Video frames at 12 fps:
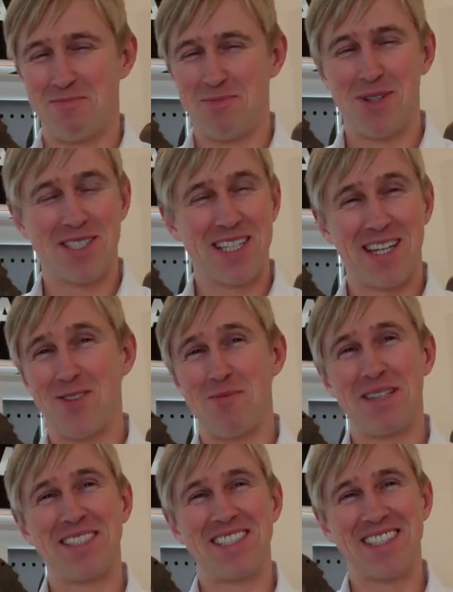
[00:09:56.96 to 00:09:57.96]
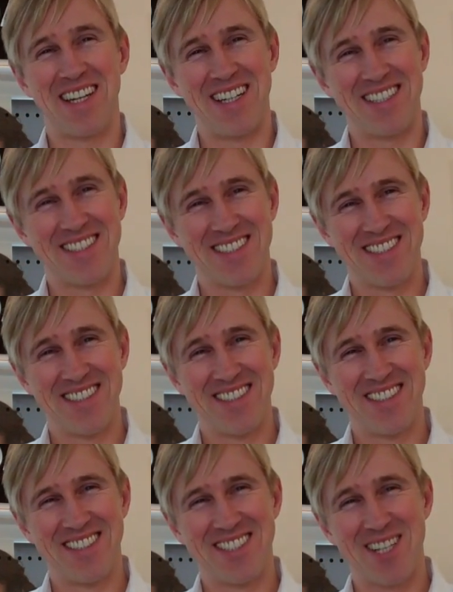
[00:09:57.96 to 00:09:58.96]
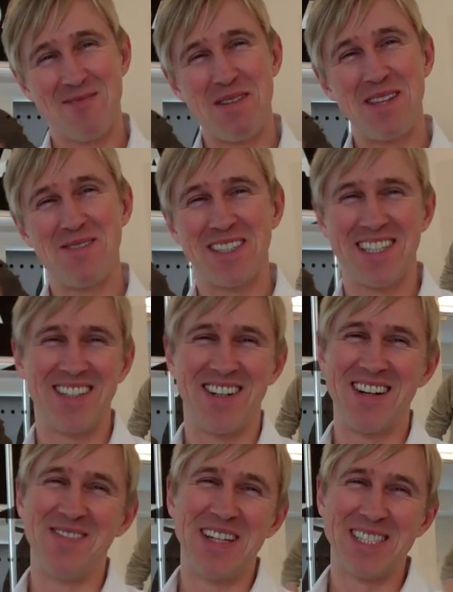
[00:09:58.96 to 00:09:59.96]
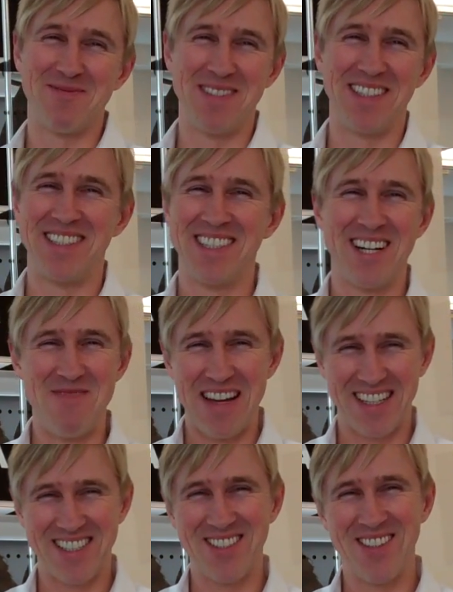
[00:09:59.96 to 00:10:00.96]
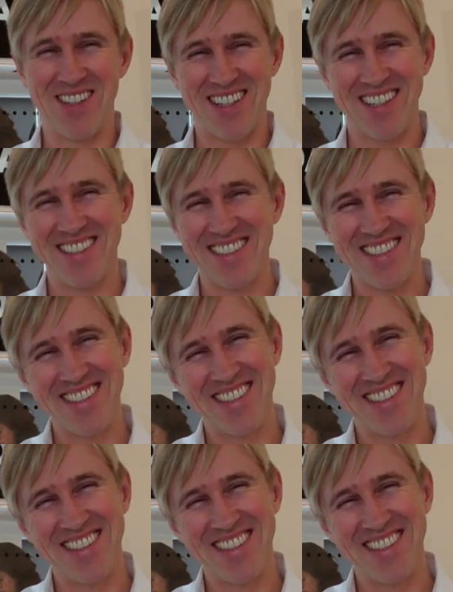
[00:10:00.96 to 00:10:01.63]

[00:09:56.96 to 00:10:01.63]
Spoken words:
Put together a business case, show me the return on investment, we can talk.